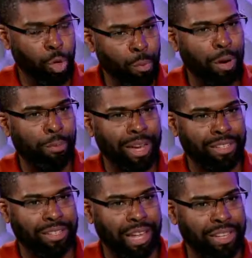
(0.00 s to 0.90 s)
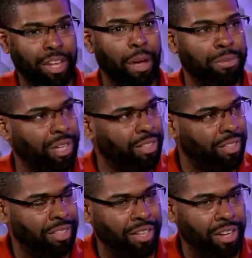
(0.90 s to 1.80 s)
Uber-based class object.
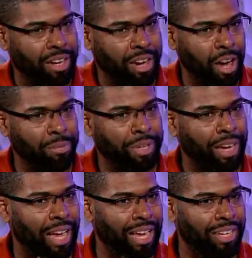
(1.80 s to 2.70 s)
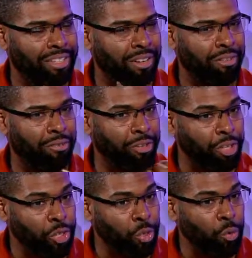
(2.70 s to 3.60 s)
Object has a
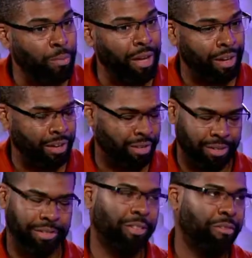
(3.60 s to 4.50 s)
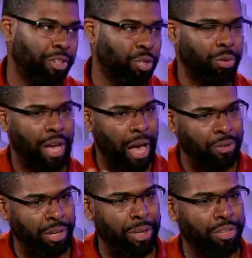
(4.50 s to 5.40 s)
virtual, uh -oh, a virtual
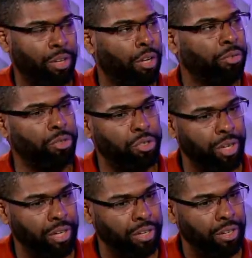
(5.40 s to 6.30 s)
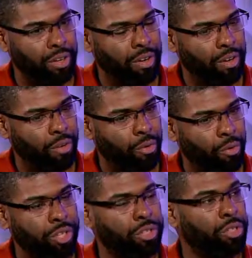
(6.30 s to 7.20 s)
abstract method called toString, okay.
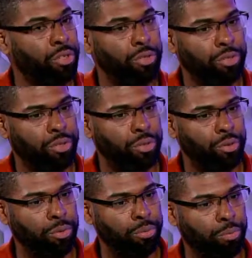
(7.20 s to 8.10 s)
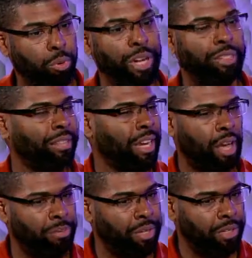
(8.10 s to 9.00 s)
which is used to print that
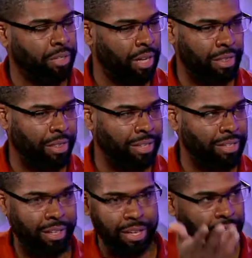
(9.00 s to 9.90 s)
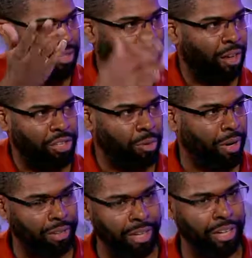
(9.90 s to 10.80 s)
object in things like console
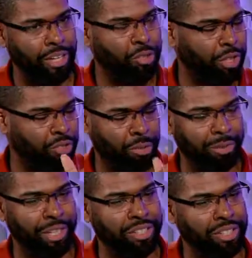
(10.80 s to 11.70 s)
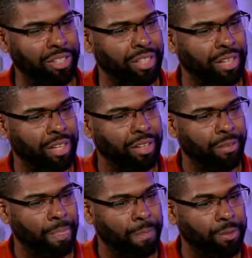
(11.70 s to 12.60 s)
write line, string okay. interpolation.
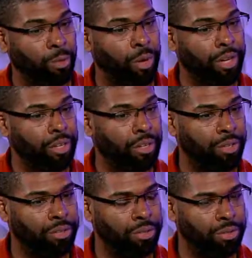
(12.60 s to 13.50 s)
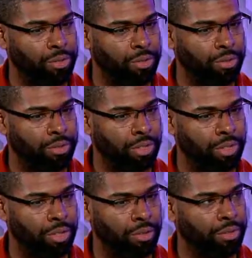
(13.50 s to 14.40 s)
So we're going to go to, you
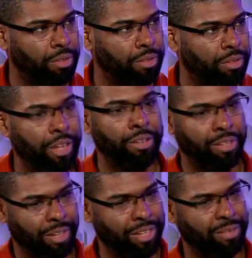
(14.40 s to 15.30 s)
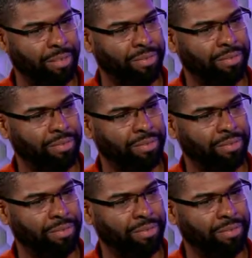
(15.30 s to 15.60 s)
know. Let me see if I yeah, can paraphrase